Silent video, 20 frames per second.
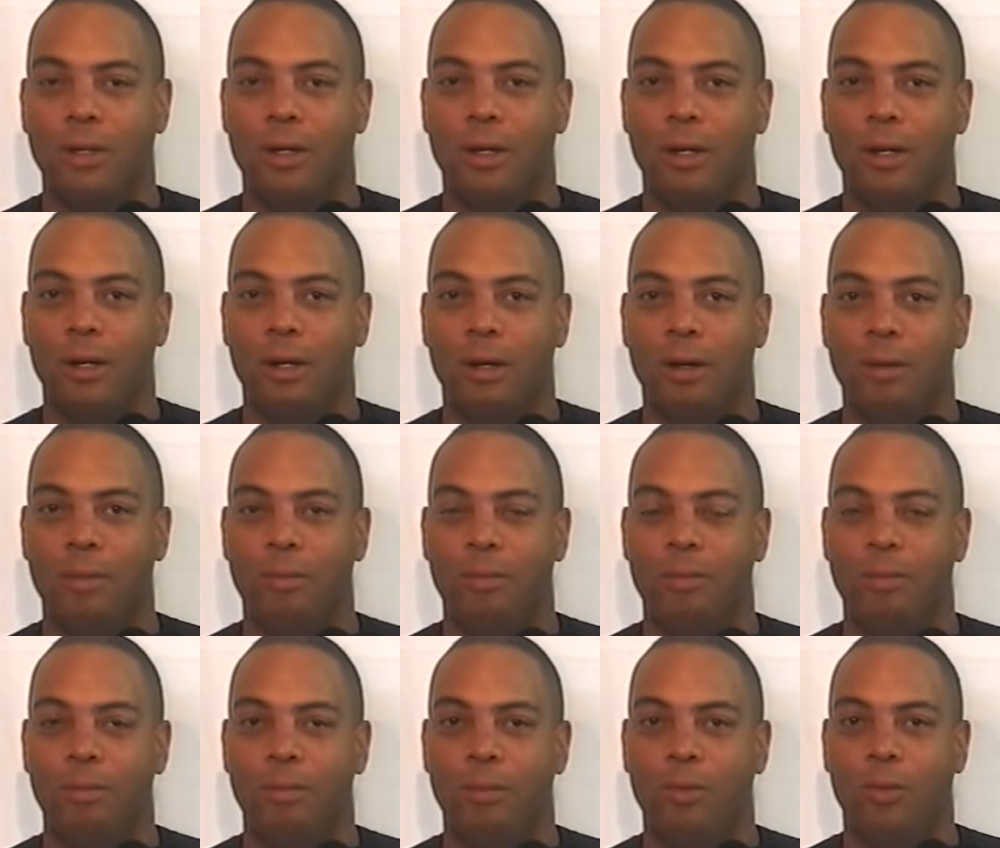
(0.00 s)

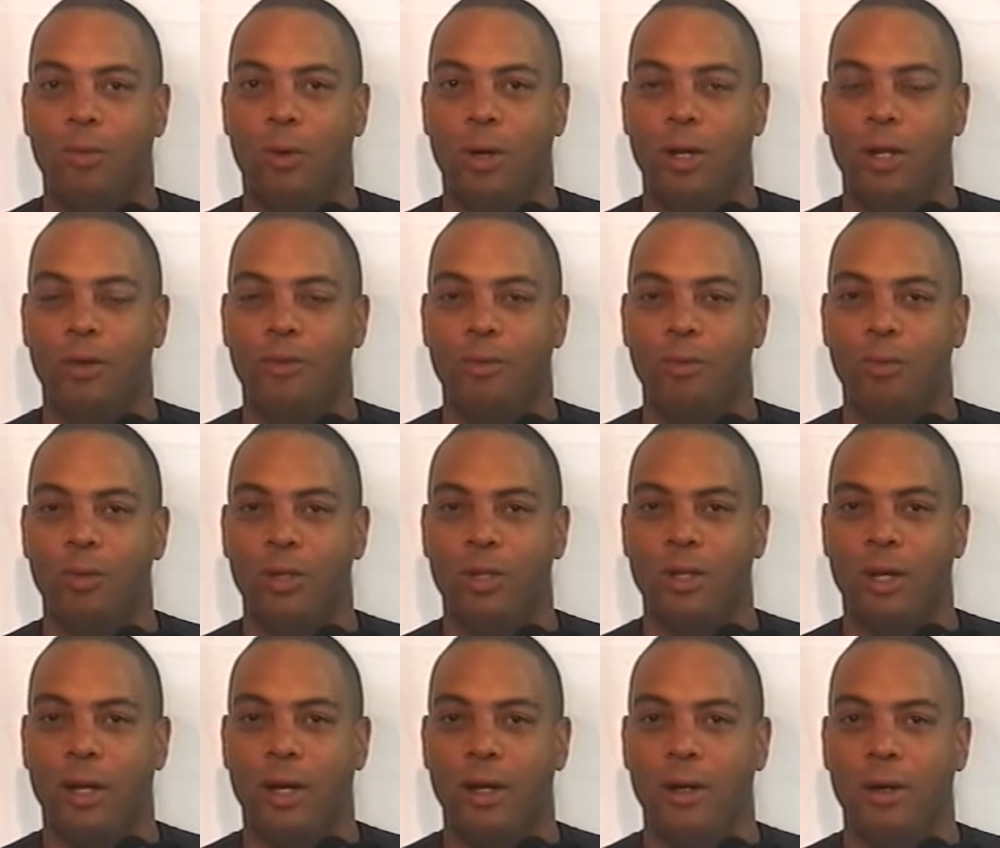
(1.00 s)
One of them
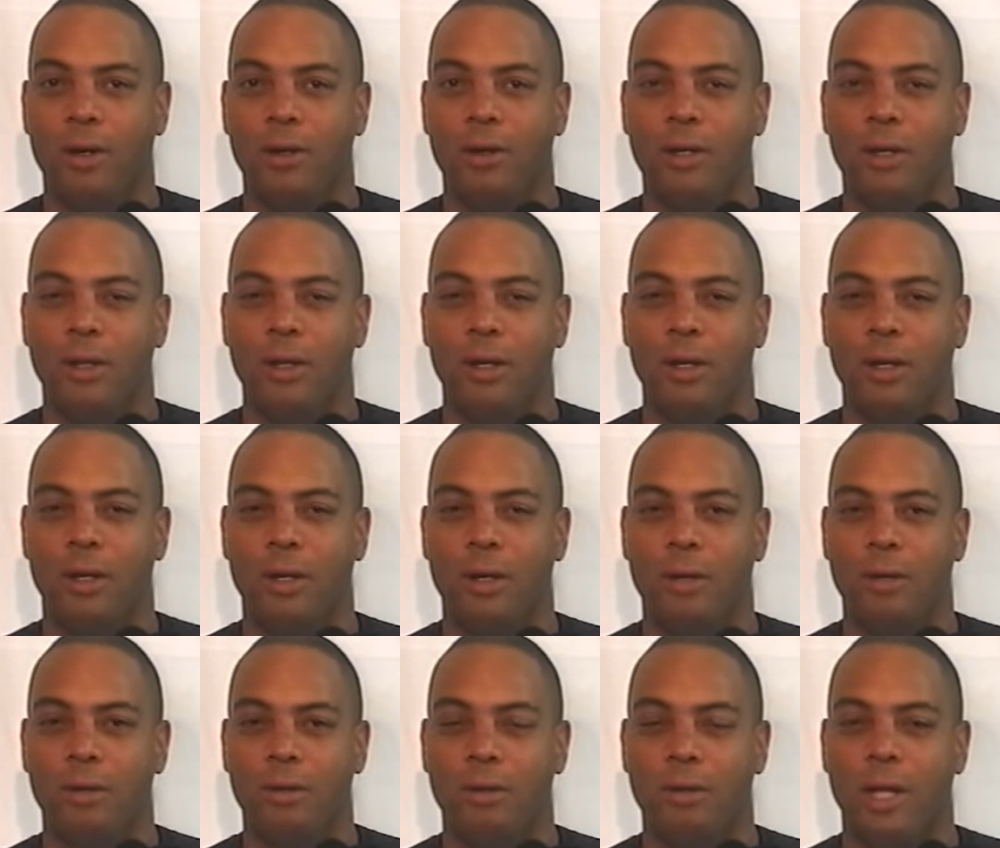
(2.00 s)
retired, didn't they,
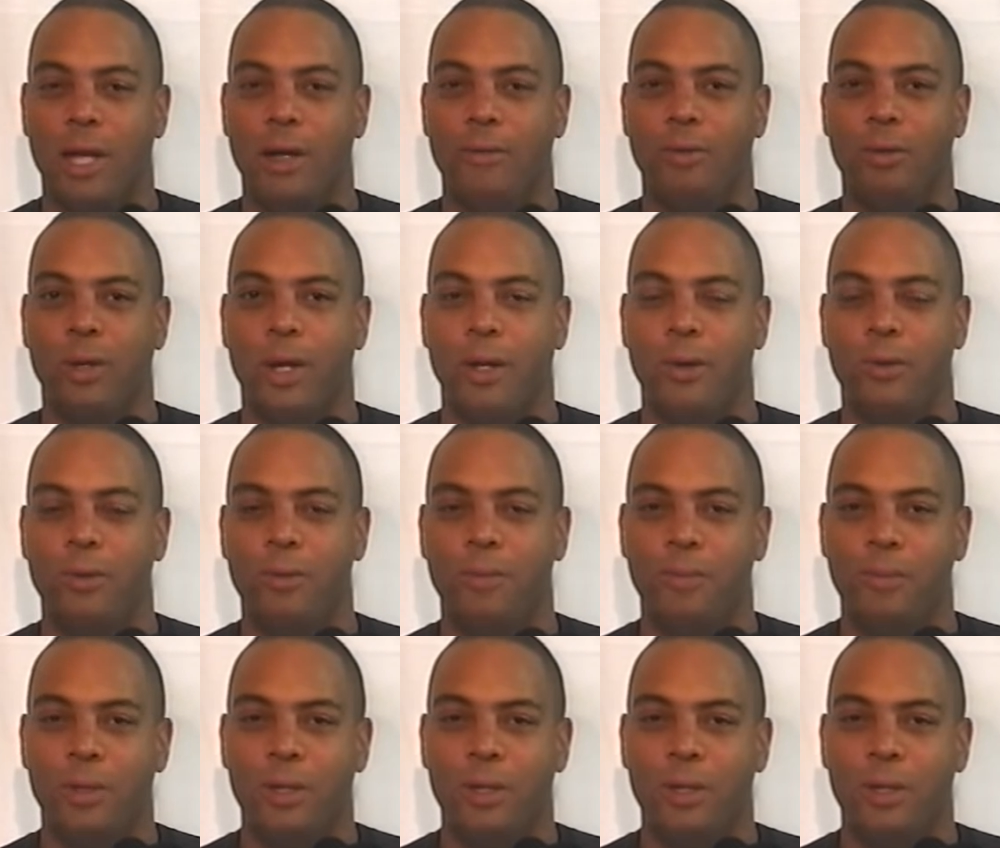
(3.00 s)
Liverado,